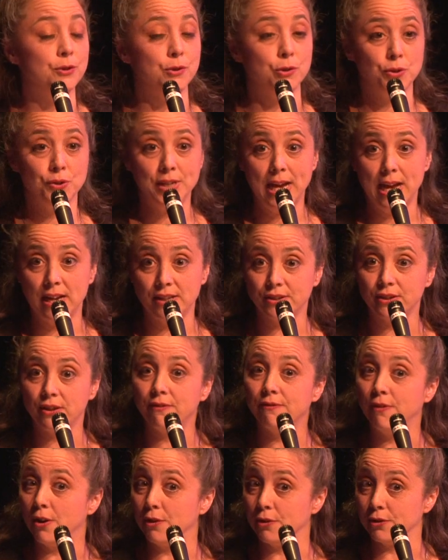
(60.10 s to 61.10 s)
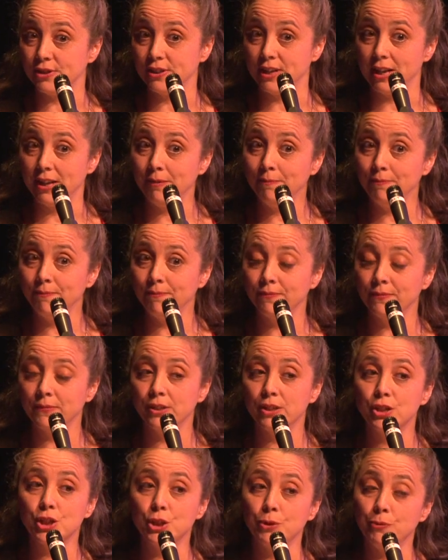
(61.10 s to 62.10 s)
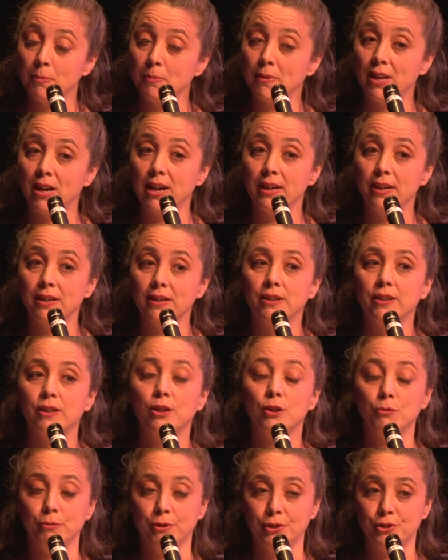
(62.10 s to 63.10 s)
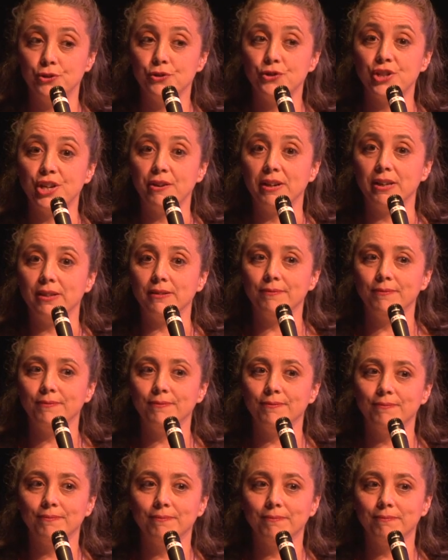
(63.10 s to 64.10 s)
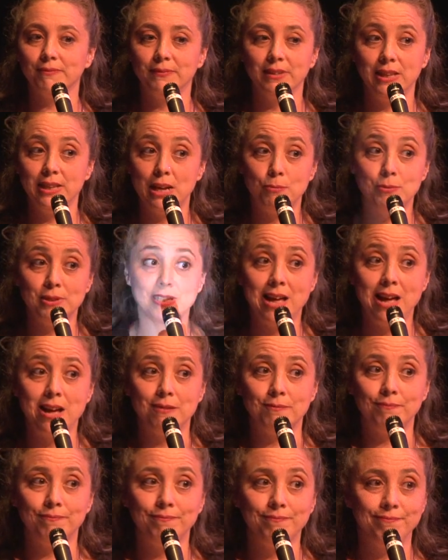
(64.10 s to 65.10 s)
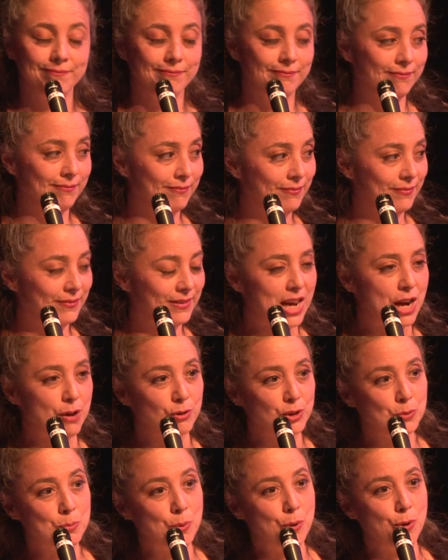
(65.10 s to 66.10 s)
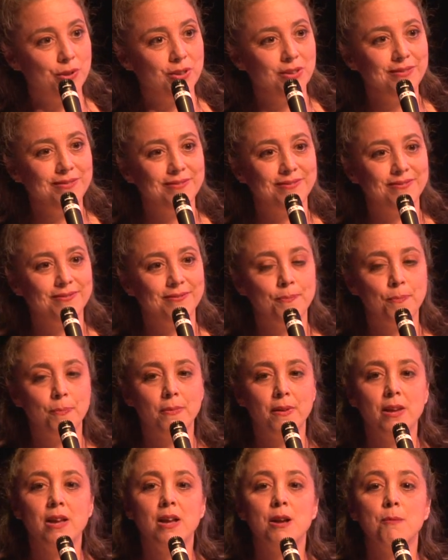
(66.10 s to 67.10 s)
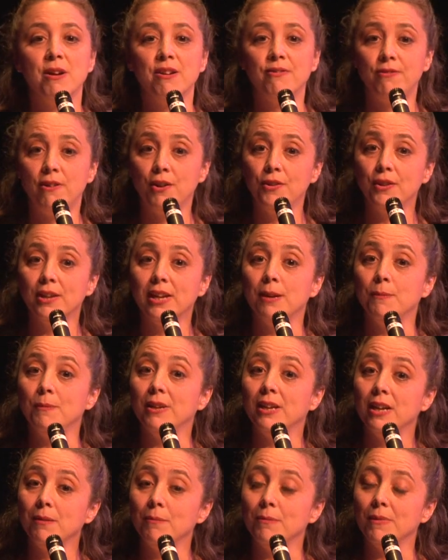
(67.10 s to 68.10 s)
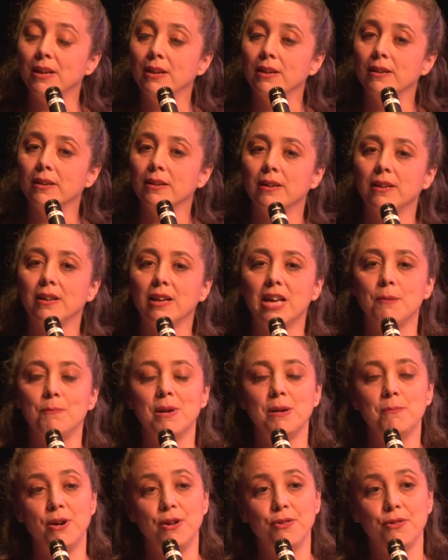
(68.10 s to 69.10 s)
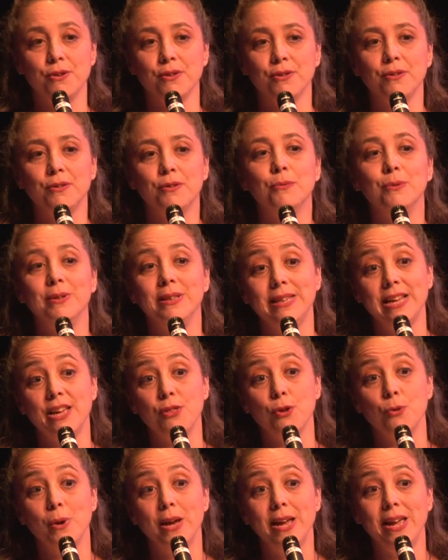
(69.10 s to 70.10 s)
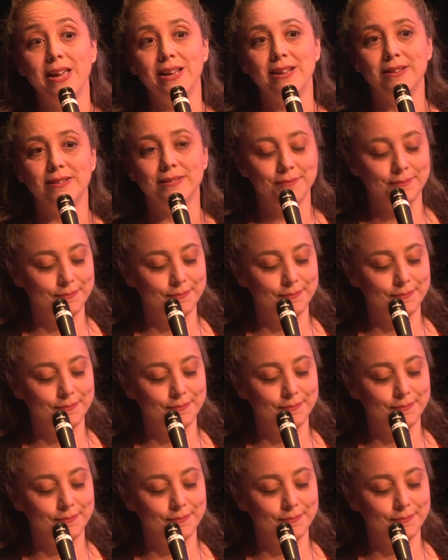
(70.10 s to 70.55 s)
The nurse asked father's name. She replied, Richard Jarrett. And that was that. I was born. My father came to get me, and my mother went the other way.